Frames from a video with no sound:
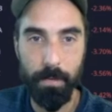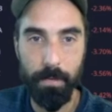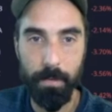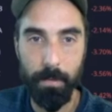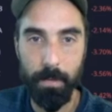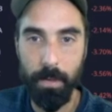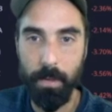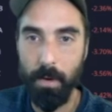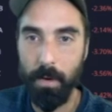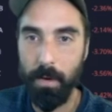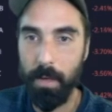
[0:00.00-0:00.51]
So
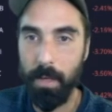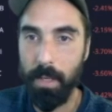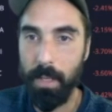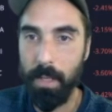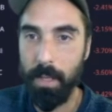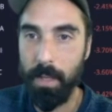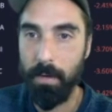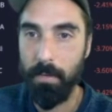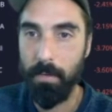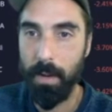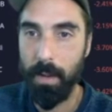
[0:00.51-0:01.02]
we got in
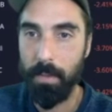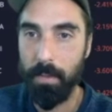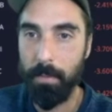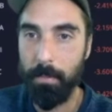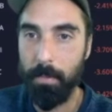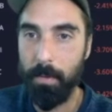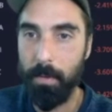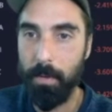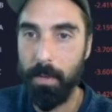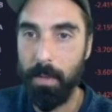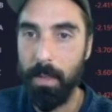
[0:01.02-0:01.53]
here around the
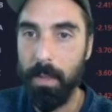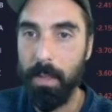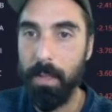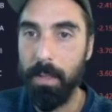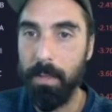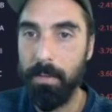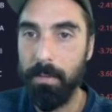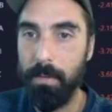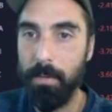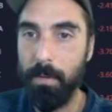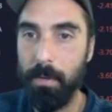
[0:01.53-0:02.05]
point
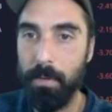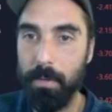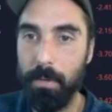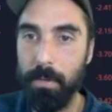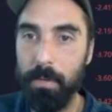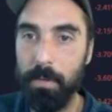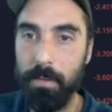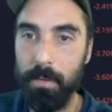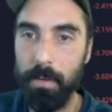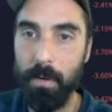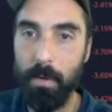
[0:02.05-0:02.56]

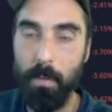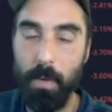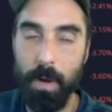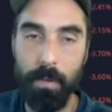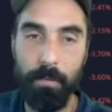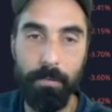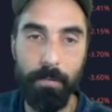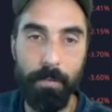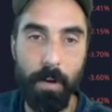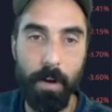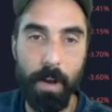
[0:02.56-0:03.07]

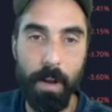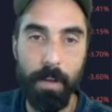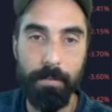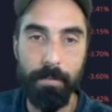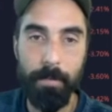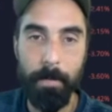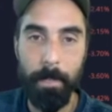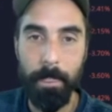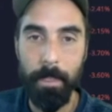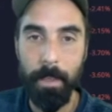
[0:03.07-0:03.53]
0.00015.